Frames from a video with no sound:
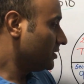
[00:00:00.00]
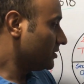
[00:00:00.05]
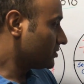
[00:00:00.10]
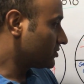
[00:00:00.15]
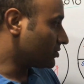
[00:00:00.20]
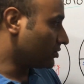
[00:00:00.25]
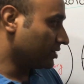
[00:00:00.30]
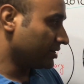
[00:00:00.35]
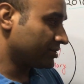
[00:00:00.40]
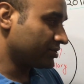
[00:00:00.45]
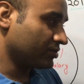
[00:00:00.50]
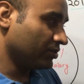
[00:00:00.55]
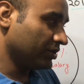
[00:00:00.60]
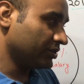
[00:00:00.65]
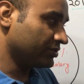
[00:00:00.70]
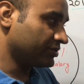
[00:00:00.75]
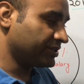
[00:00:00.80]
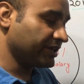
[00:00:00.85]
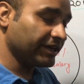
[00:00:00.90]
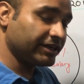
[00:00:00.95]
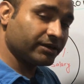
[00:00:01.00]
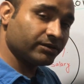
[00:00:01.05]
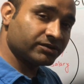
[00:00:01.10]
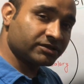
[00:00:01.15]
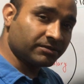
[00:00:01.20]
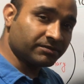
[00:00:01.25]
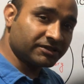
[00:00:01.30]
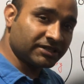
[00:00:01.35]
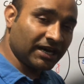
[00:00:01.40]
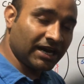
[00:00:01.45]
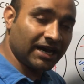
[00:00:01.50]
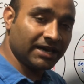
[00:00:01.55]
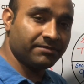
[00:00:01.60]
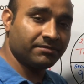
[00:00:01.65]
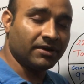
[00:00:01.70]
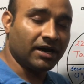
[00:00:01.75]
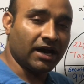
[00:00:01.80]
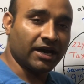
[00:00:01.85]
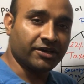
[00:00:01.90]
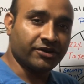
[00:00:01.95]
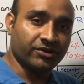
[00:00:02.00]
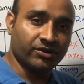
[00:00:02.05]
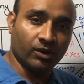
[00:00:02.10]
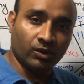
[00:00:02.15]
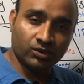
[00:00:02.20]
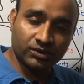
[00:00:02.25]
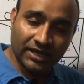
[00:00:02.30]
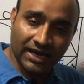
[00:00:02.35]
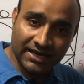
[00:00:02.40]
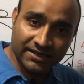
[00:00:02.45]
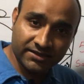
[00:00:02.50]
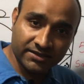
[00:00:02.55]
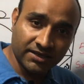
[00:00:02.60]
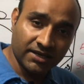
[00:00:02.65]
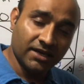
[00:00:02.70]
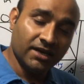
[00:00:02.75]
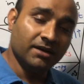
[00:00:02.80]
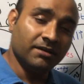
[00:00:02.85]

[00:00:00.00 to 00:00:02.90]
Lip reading: So it's going to take you some time, I know that,